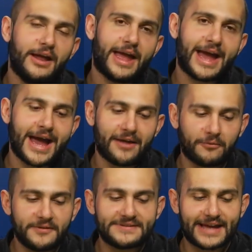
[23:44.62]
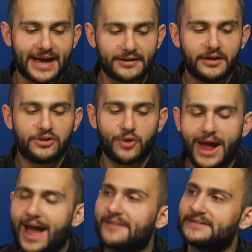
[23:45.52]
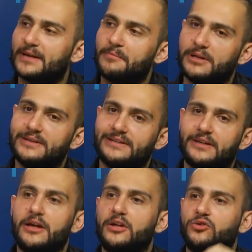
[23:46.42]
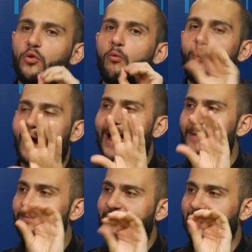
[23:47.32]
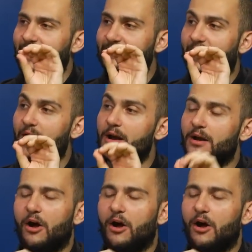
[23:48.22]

And with that, you have the ability to wipe data,